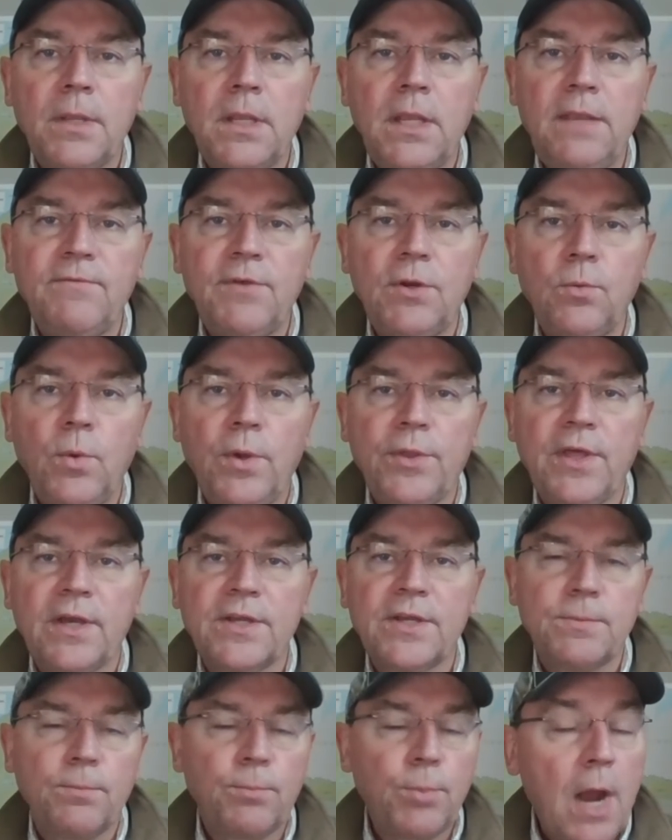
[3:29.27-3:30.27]
even with
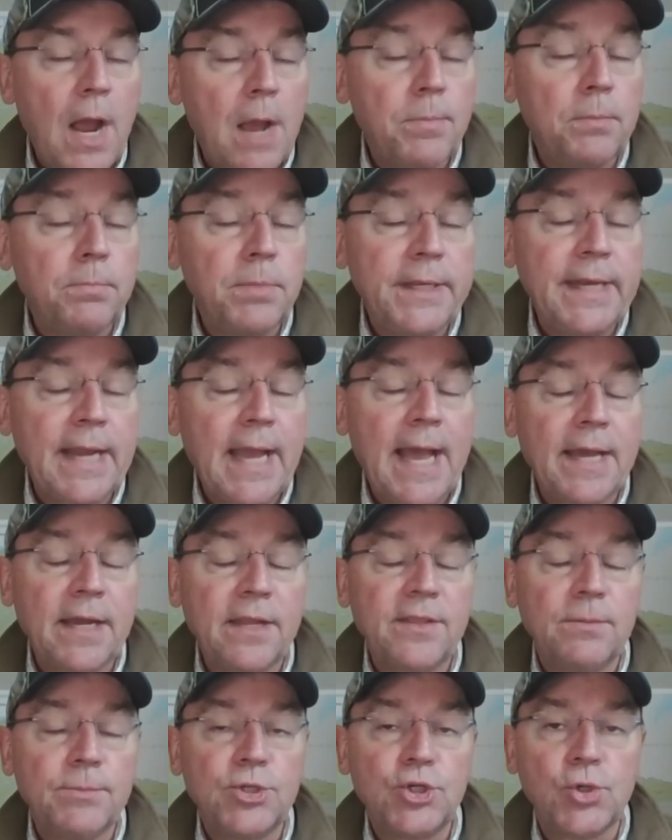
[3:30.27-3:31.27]
us probably not
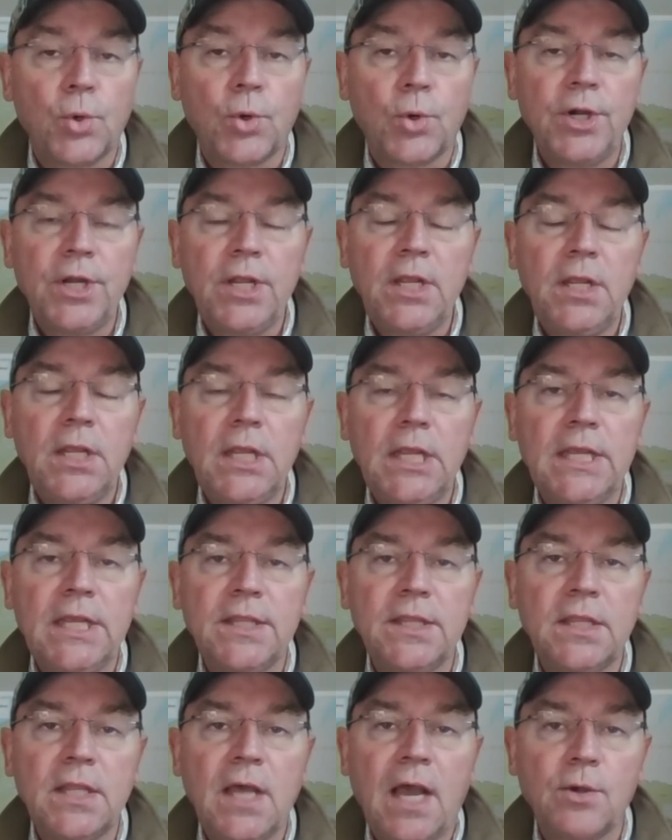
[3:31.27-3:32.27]
in the majority
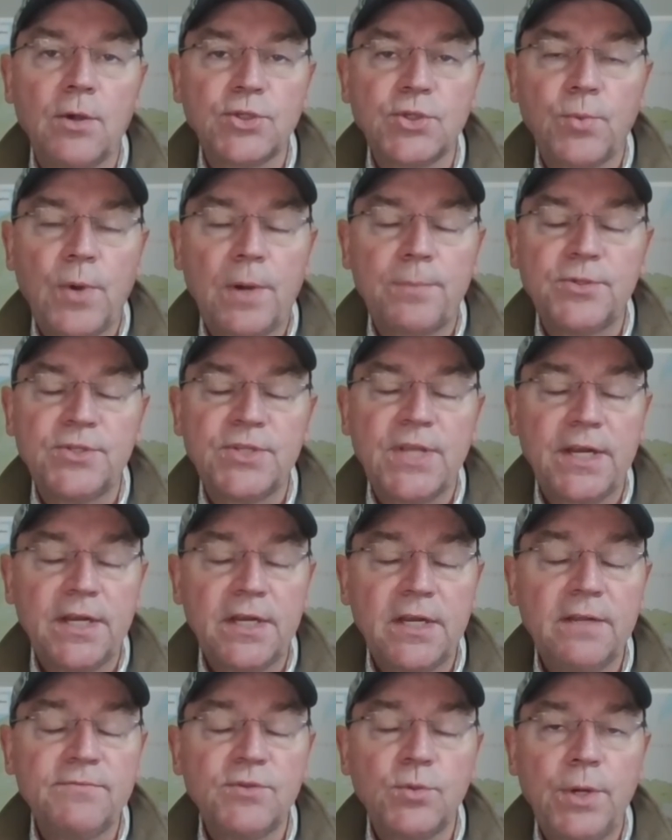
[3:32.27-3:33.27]
in the House of
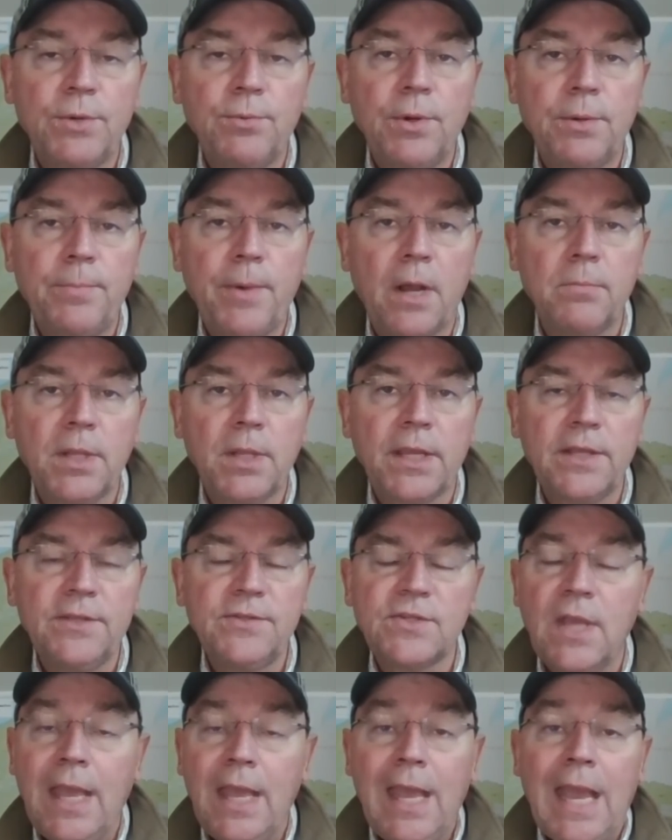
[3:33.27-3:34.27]
Representatives, we
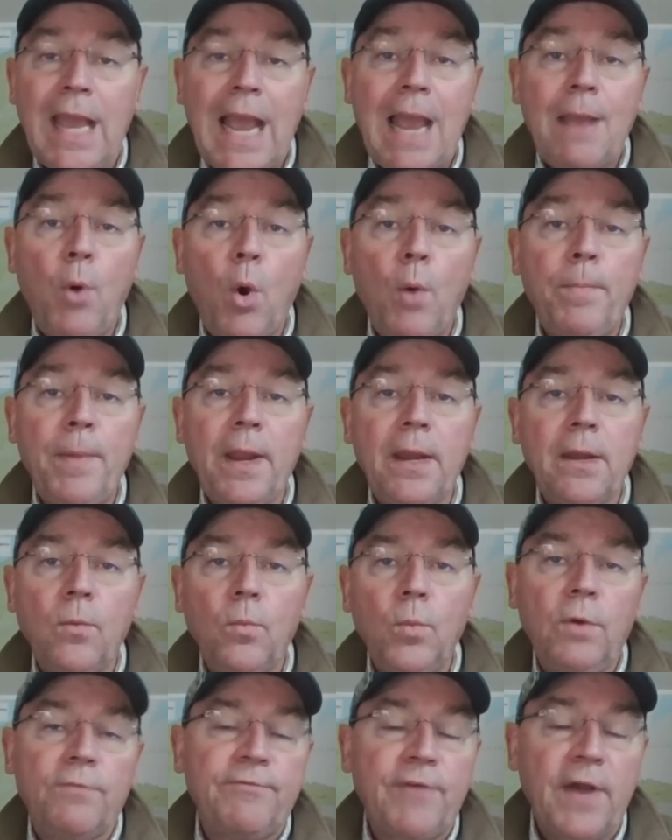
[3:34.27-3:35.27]
Republicans, I'm hoping
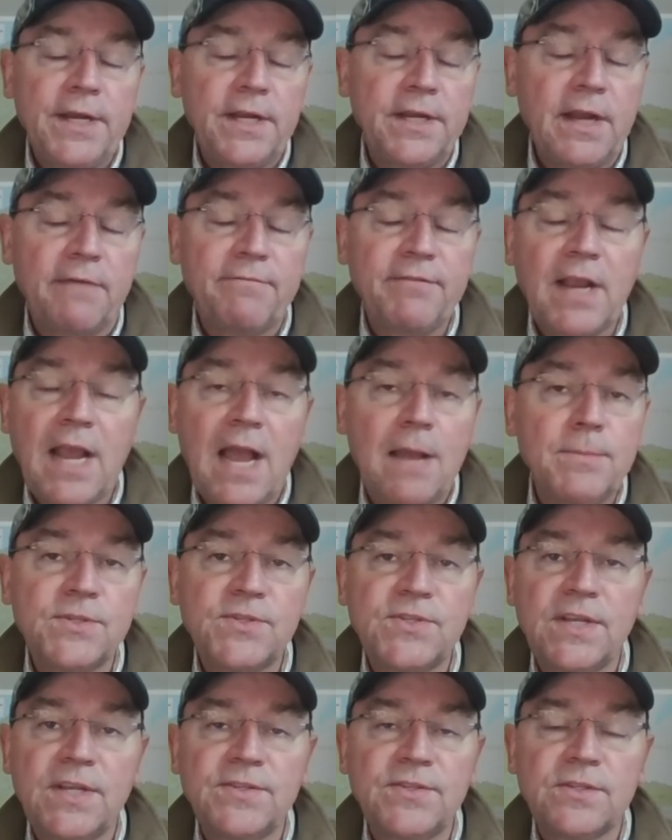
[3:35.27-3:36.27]
we'll find enough common
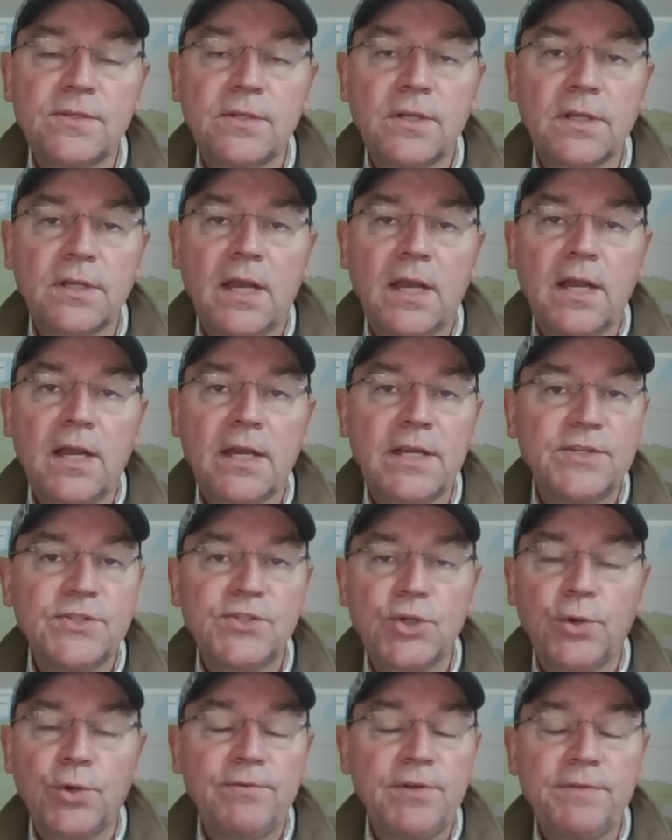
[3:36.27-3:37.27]
sense
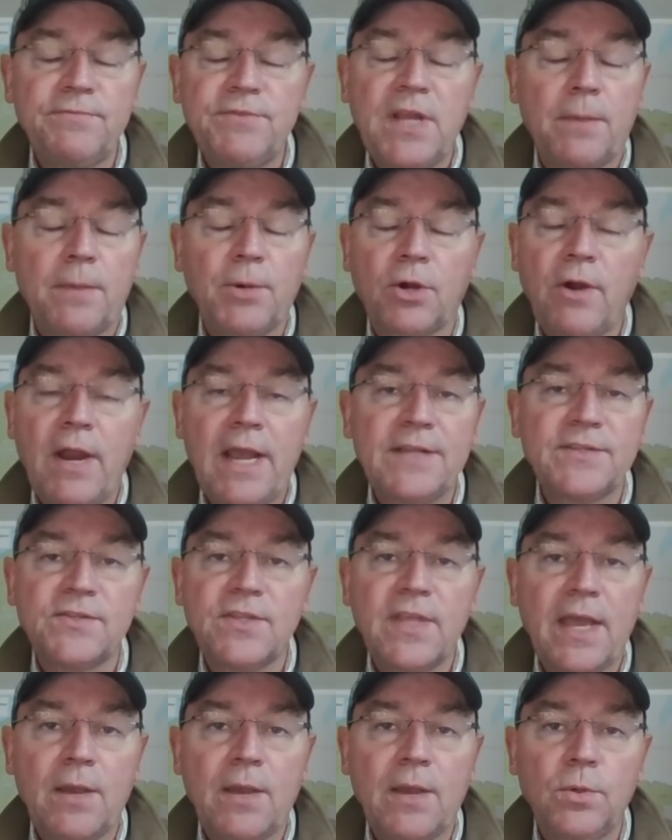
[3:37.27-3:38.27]
conservative Democrats
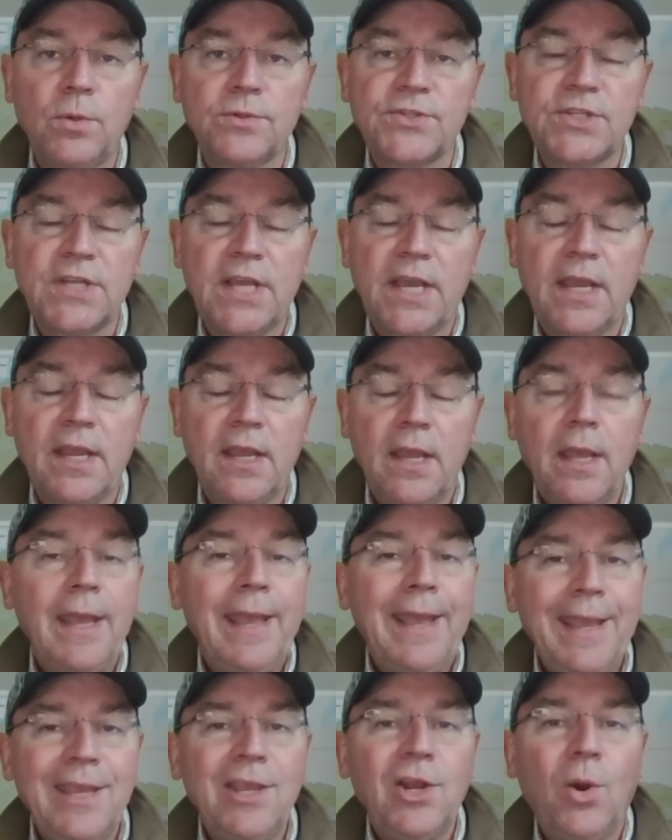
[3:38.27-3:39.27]
that will say,
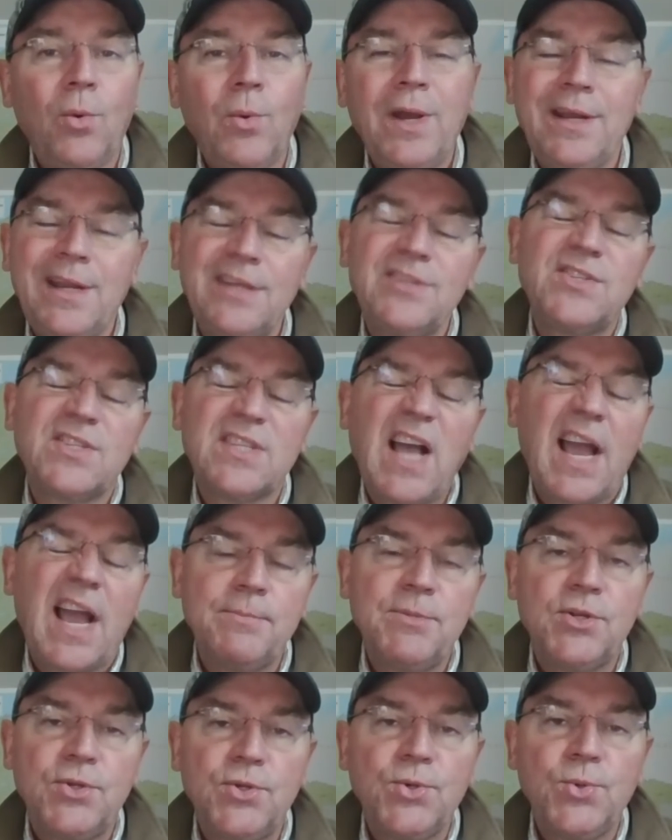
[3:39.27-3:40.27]
you know what, it's
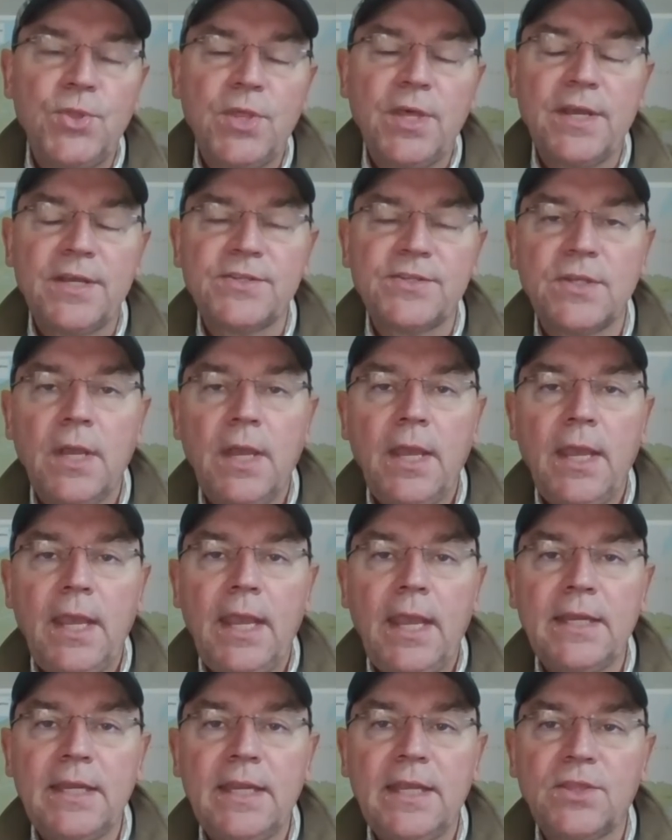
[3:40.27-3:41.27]
time to do this
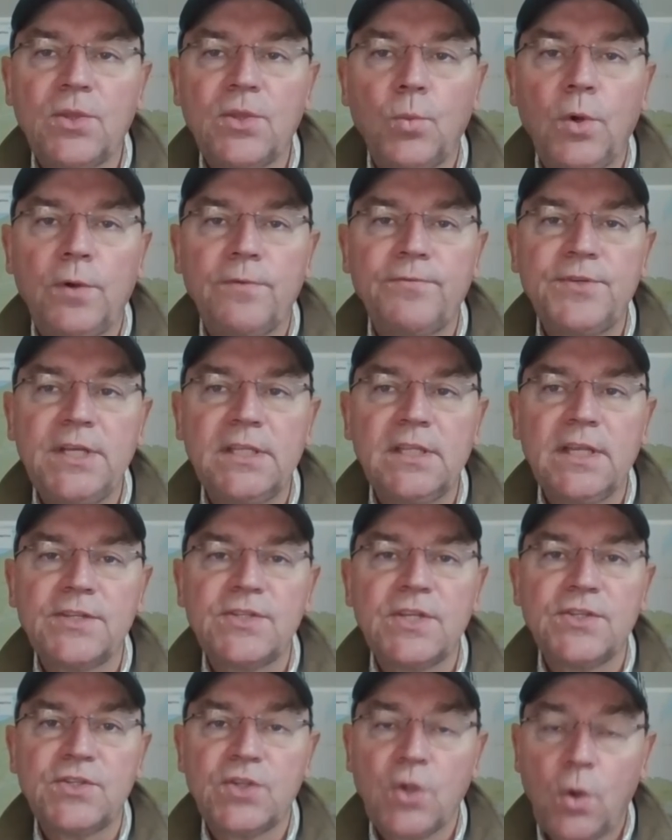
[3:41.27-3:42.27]
and get the wolf
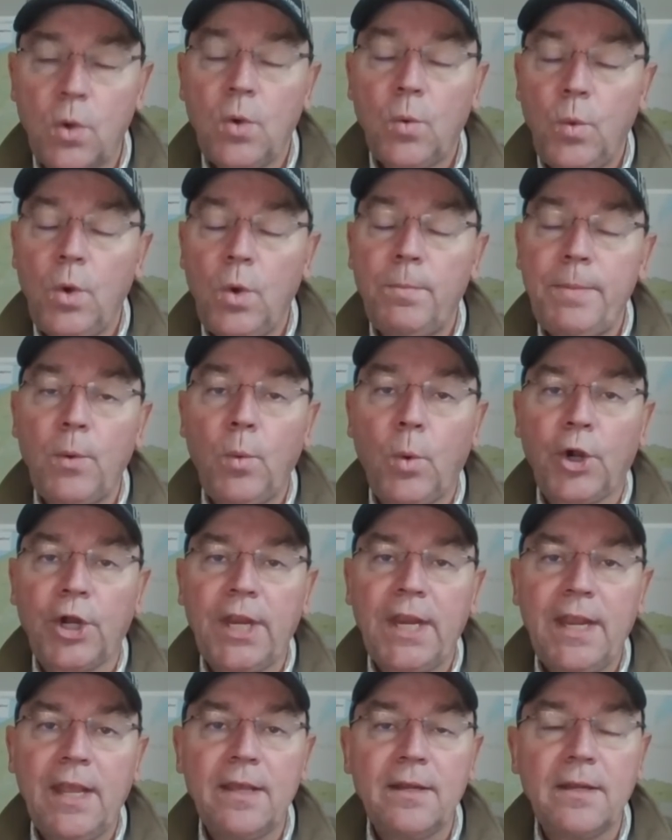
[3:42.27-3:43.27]
delisted. So we'll be
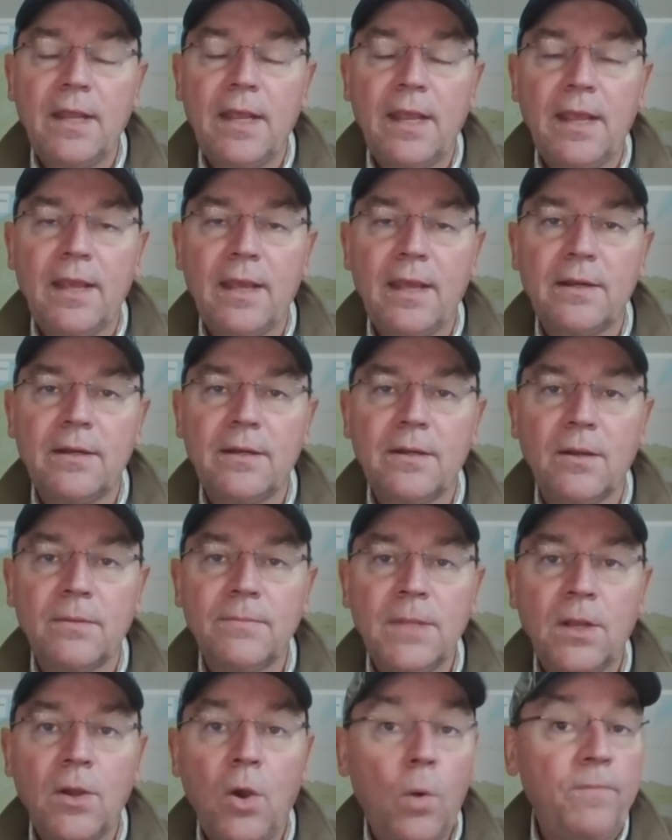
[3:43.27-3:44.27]
working it, and
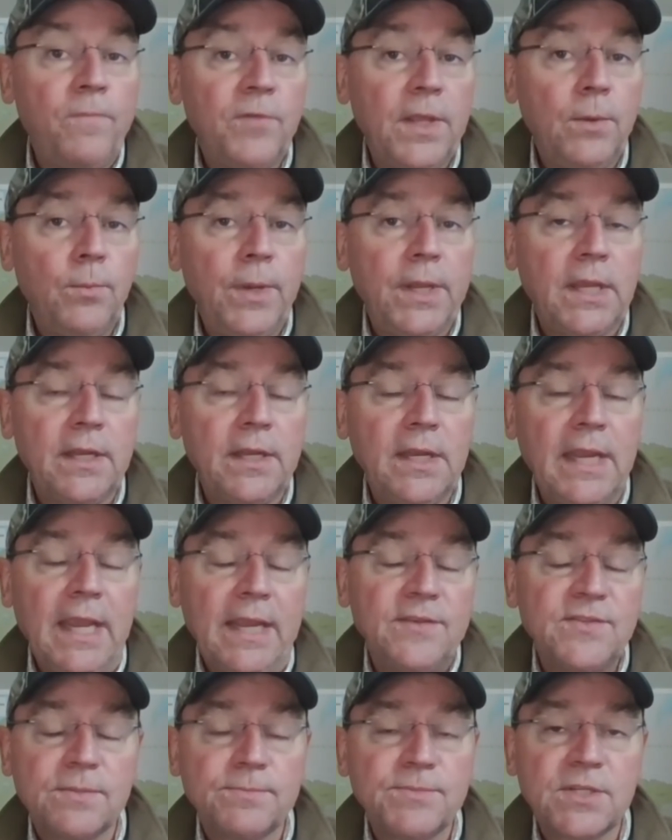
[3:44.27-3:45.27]
hopefully we can
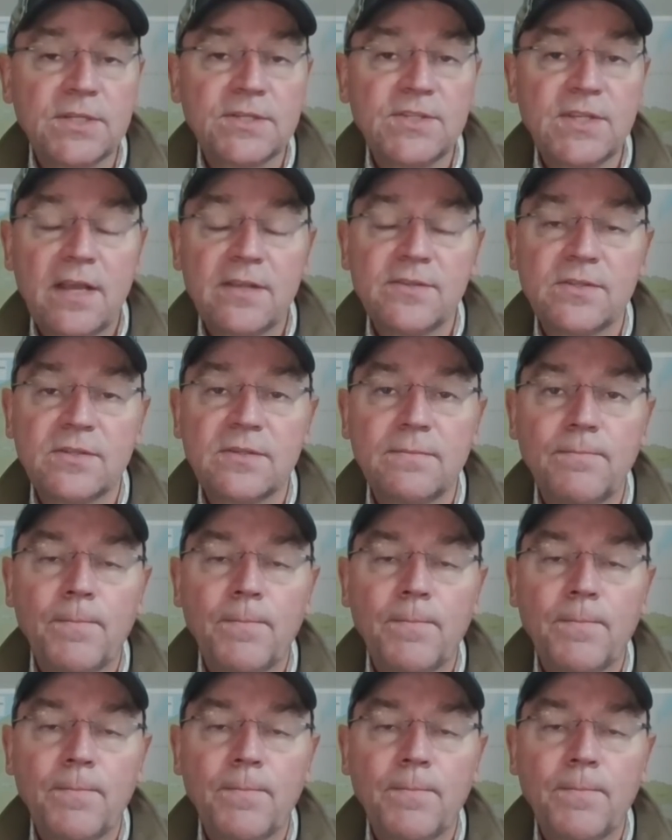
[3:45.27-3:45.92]
gain some success.